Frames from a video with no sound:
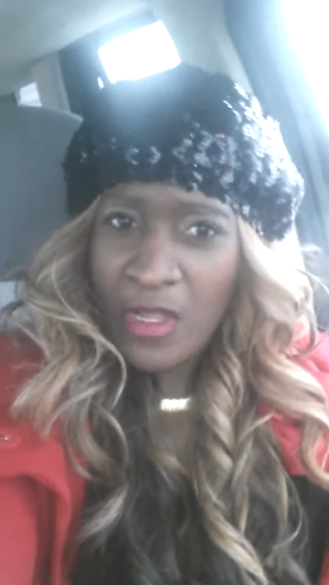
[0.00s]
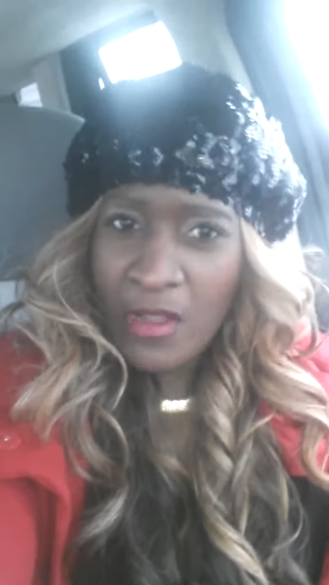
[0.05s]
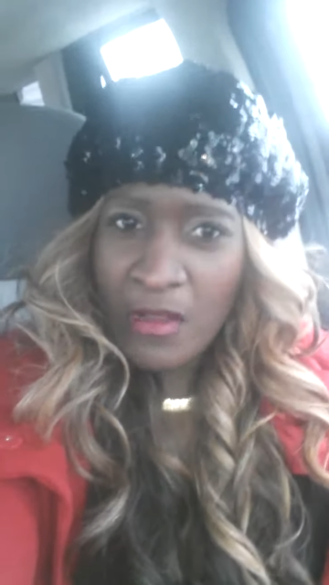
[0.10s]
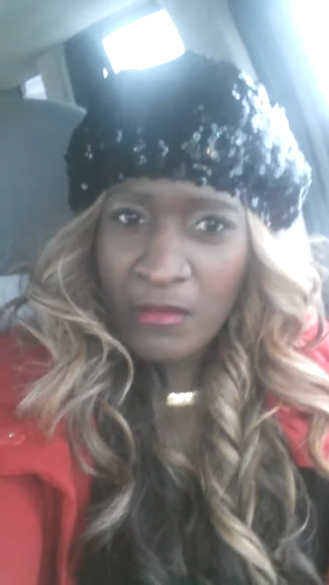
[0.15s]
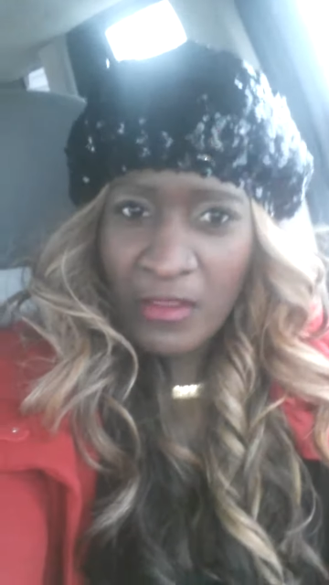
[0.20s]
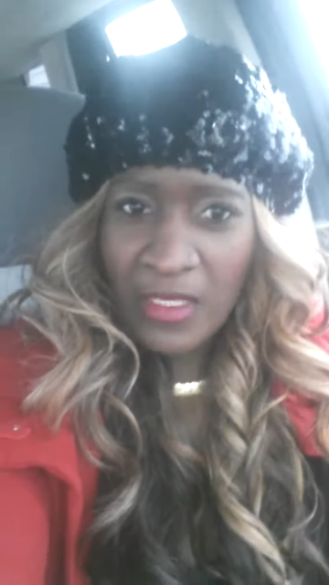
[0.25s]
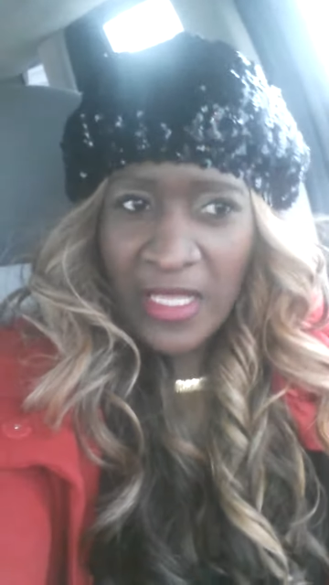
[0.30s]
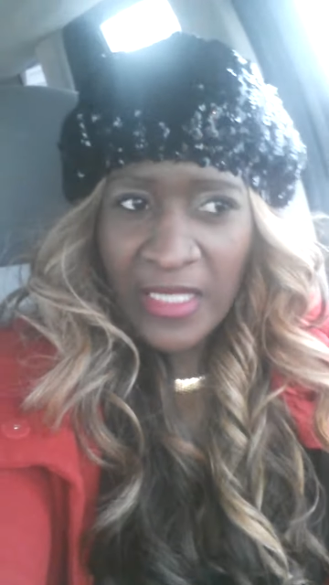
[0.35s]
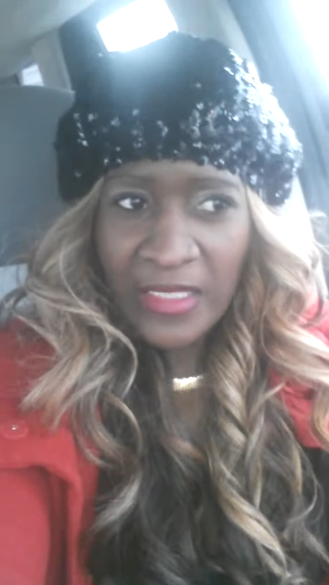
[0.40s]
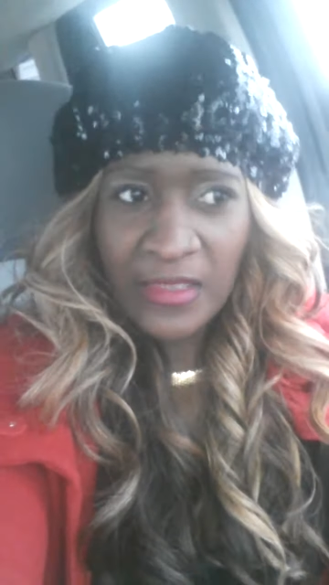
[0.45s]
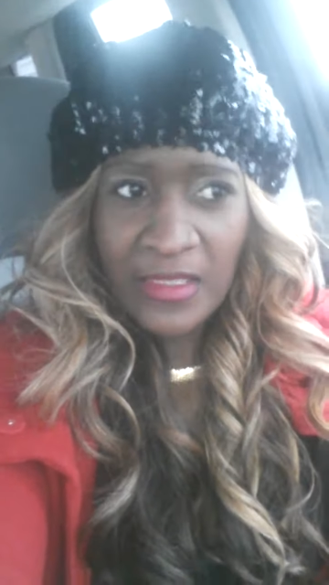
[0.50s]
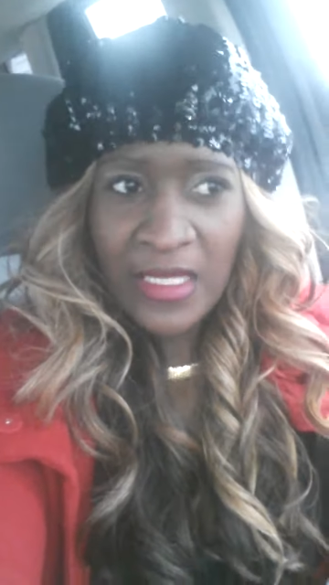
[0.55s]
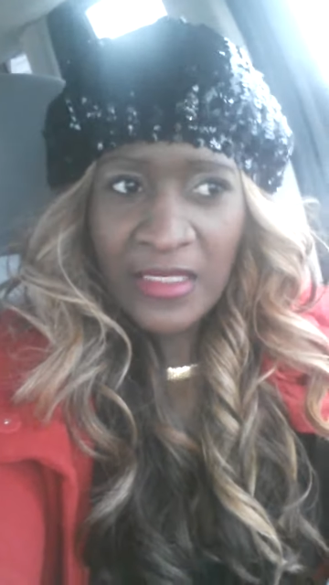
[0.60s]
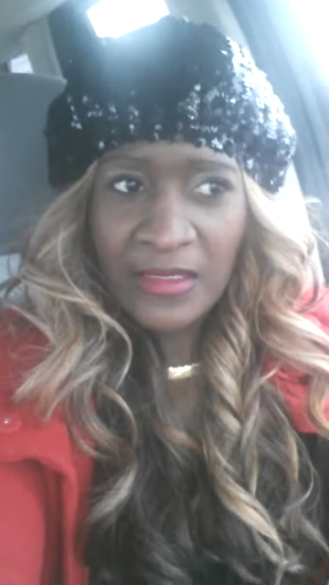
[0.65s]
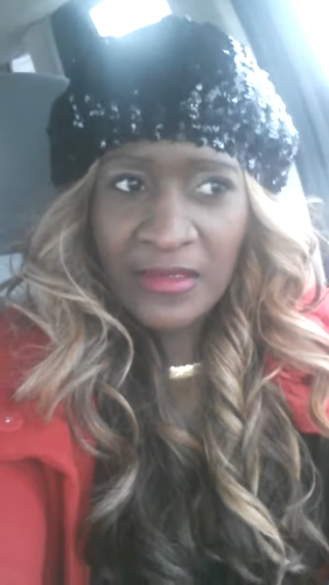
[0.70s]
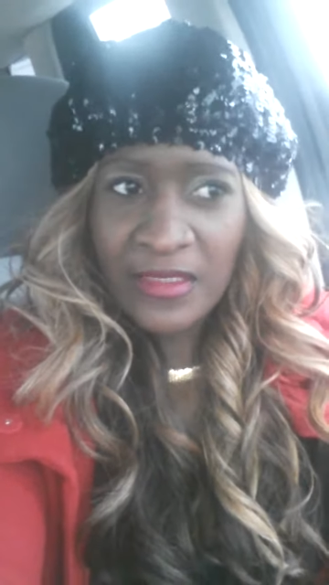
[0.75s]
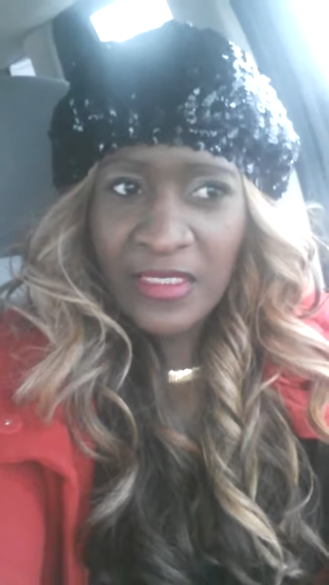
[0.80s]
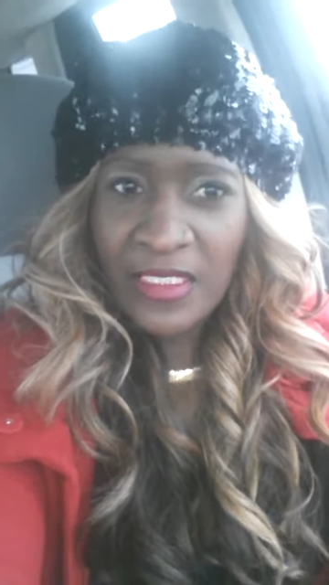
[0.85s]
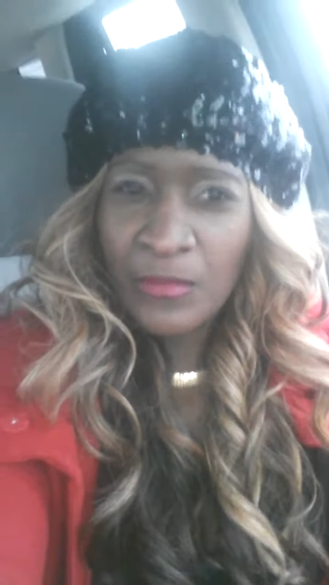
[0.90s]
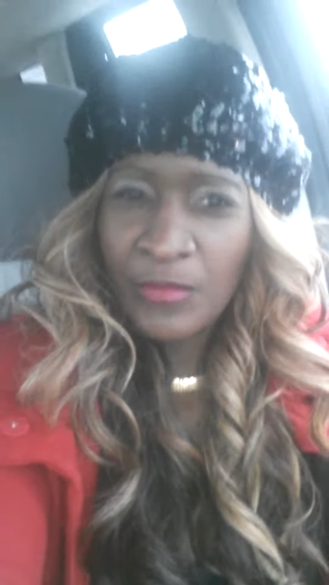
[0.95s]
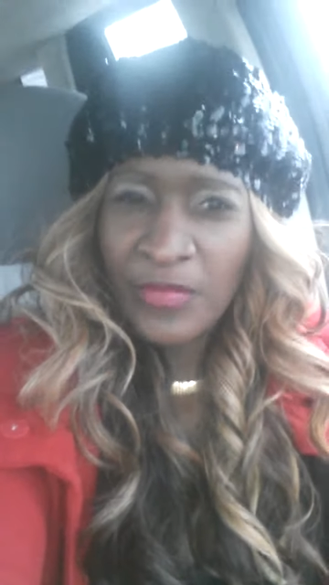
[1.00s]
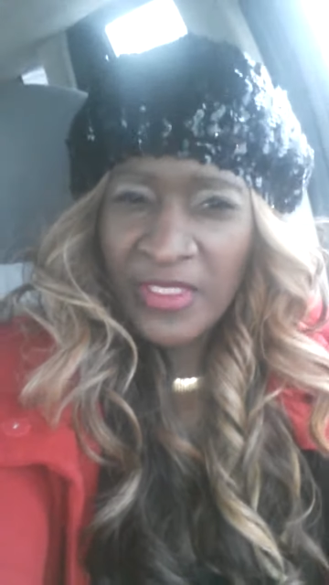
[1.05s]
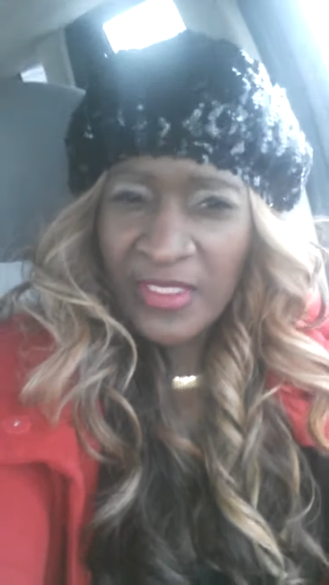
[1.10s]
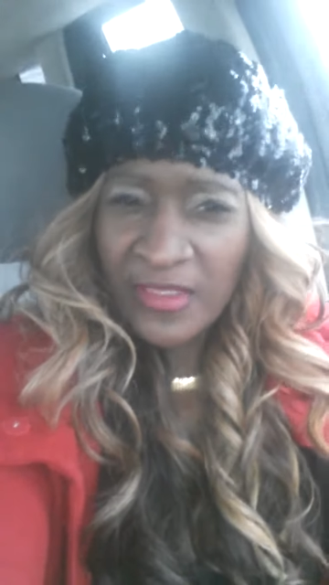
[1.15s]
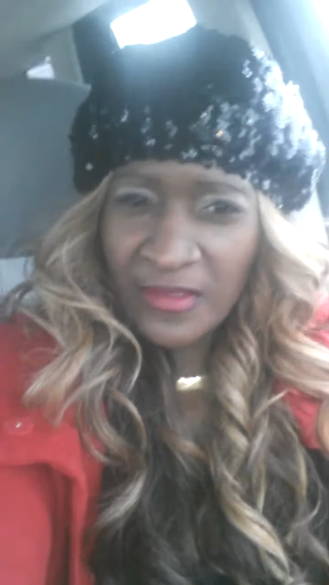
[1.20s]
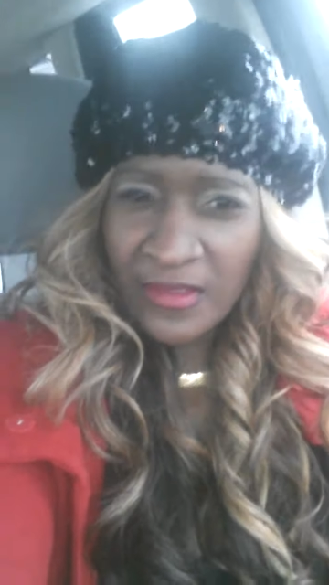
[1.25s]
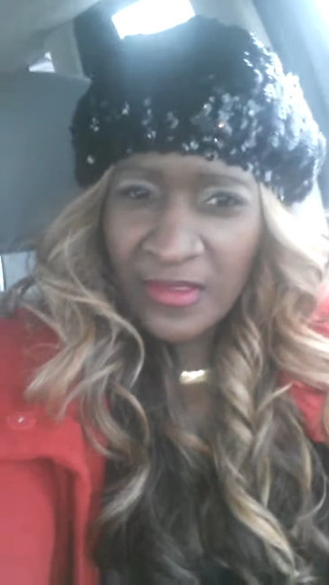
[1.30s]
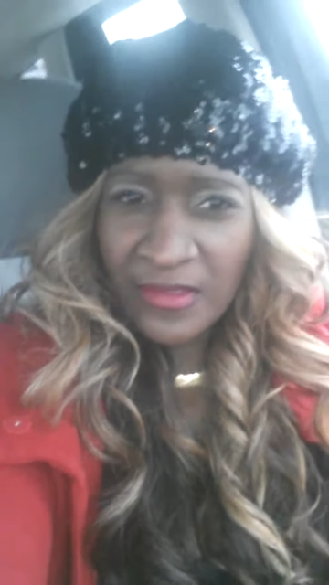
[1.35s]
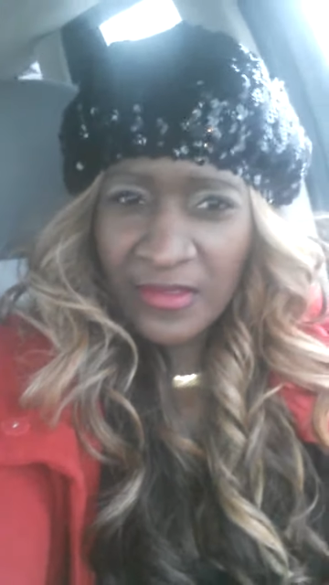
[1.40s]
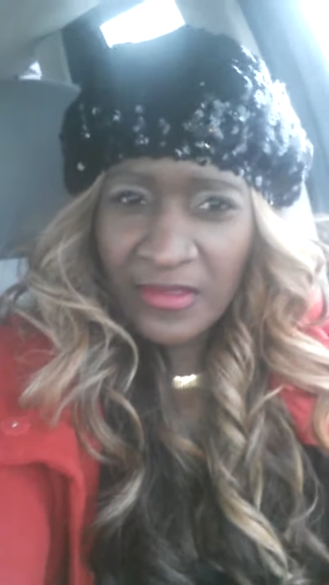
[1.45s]
own like 19
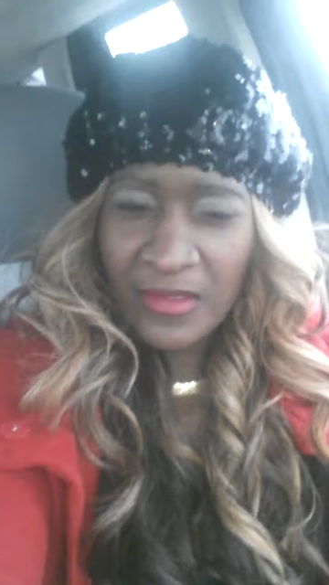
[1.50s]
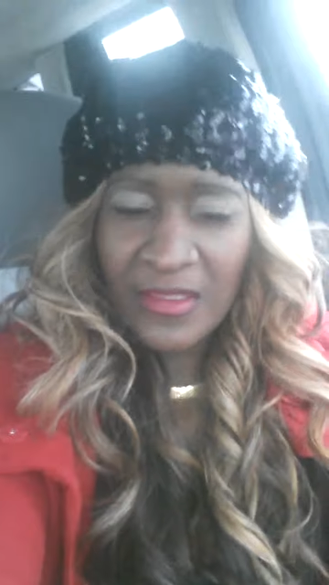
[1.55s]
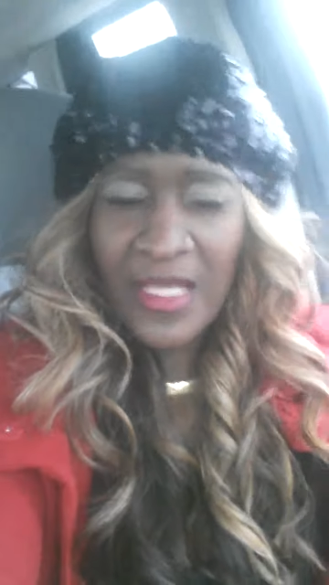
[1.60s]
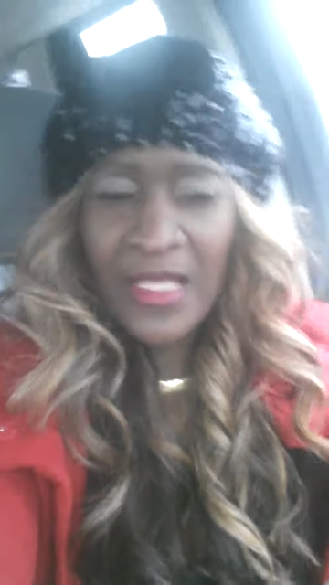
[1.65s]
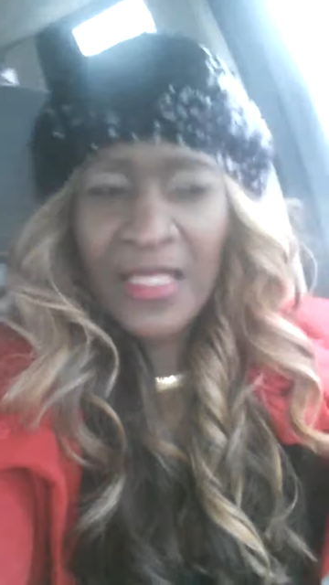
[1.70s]
businesses?